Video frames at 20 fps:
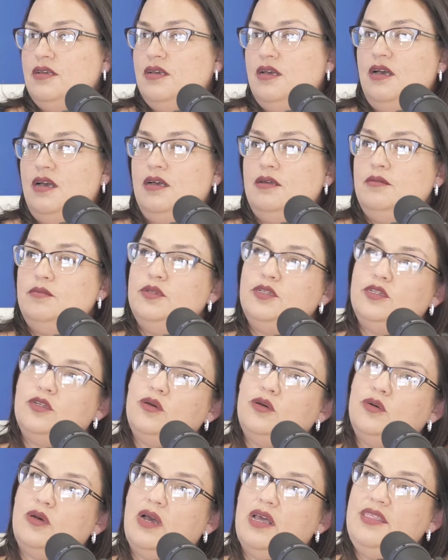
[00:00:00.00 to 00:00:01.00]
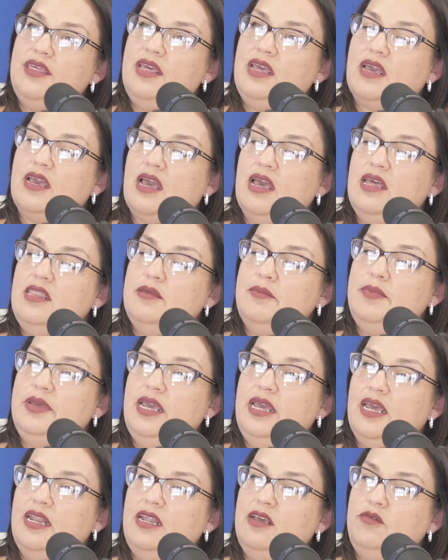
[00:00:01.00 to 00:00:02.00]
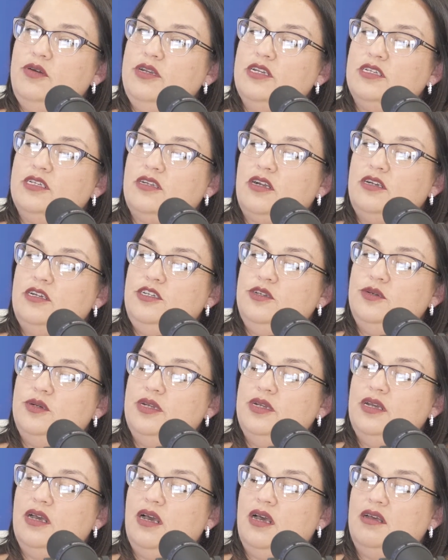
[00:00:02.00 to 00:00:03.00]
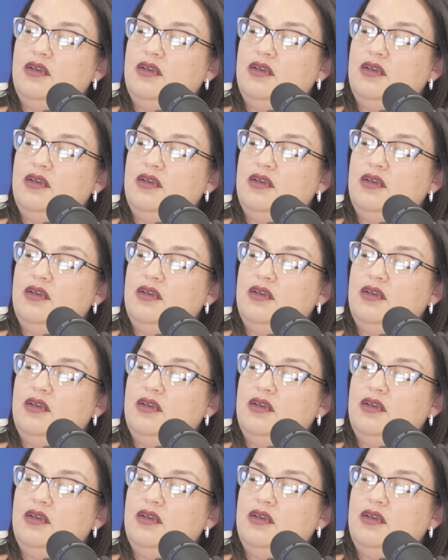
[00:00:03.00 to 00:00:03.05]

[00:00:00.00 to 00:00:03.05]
Right? So I think in the beginning we just started doing